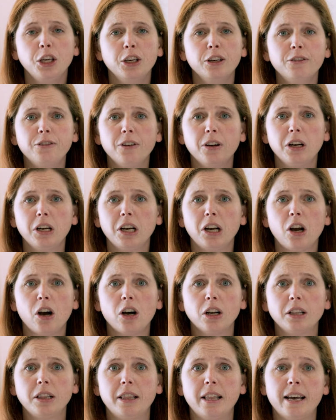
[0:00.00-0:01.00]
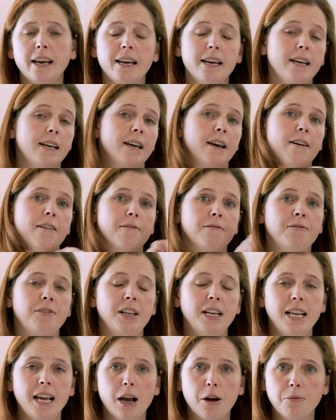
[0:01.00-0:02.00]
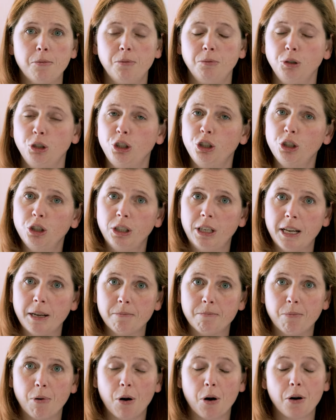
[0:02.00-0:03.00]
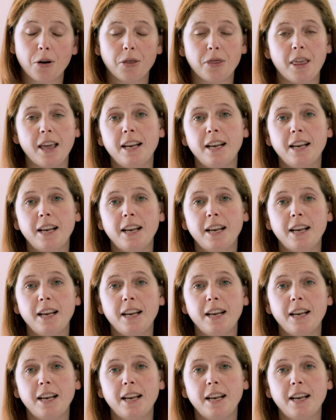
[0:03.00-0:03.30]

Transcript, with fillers: You've got the video shooting part.